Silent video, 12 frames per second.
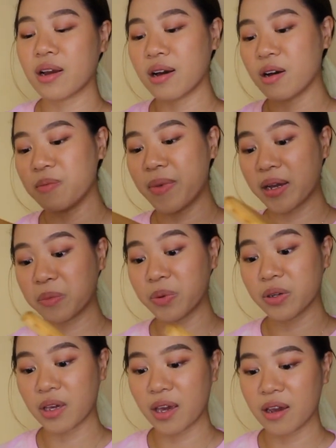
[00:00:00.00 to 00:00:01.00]

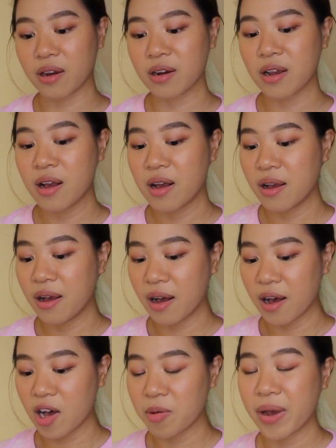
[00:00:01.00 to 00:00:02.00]
MacBook Air.
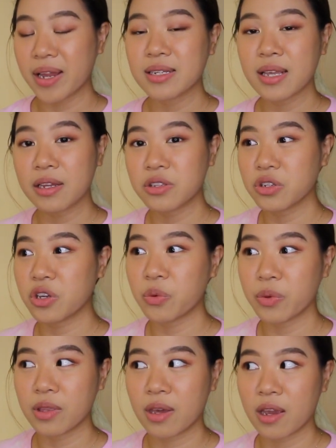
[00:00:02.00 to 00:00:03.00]
I decided to go
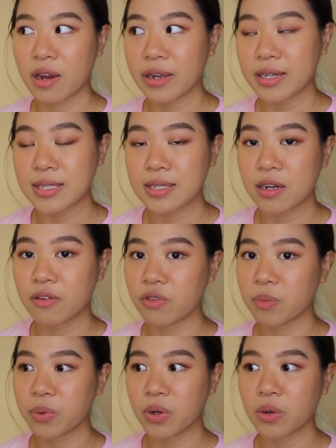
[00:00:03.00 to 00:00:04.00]
with the Air instead of the
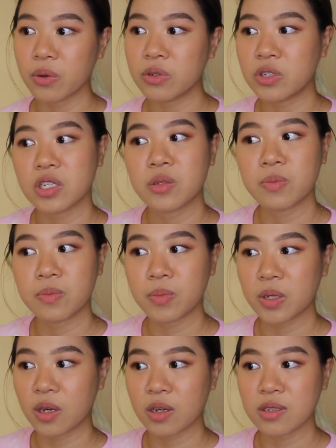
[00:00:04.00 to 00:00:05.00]
Pro just
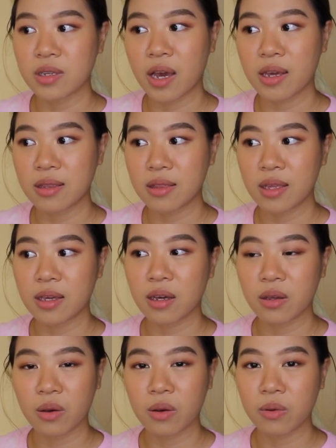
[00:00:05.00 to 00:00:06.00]
because
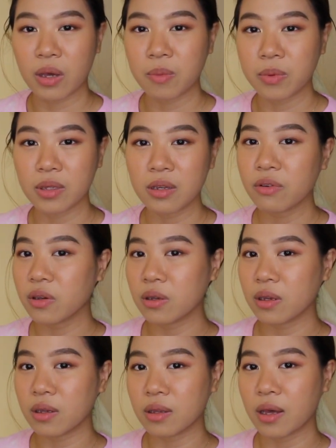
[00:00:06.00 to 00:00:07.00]
I believe
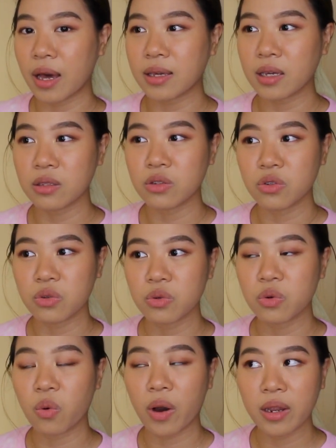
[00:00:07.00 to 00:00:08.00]
I can do
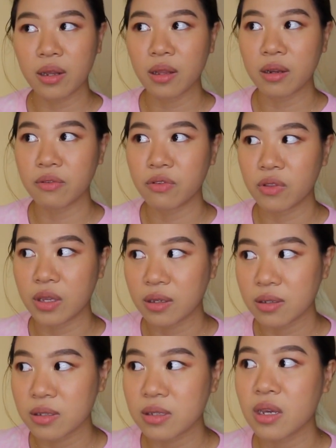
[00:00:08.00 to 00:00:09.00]
quite a lot of
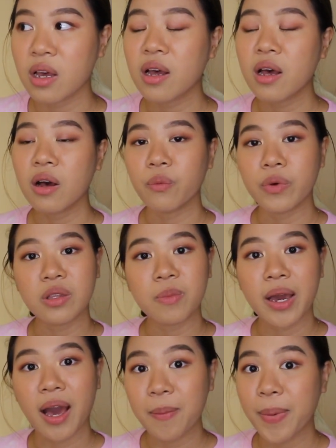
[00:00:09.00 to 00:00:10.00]
things with my
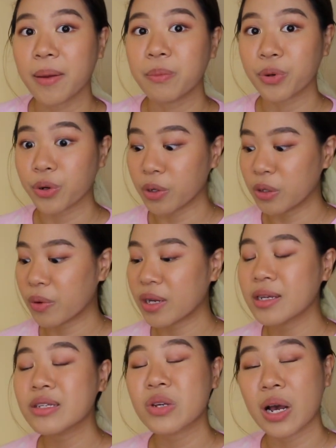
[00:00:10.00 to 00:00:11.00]
iPad Pro
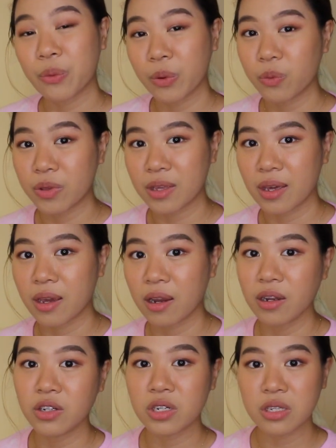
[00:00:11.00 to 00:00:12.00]
already, so I went with the
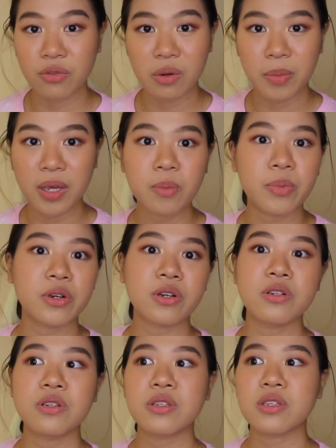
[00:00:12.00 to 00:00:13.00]
Air just for
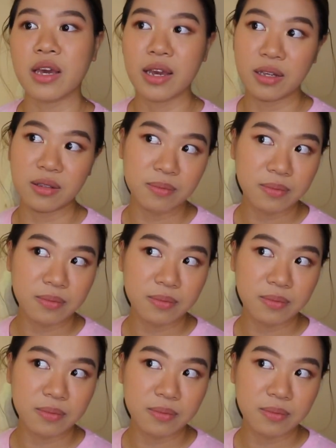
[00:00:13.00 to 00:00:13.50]
papers and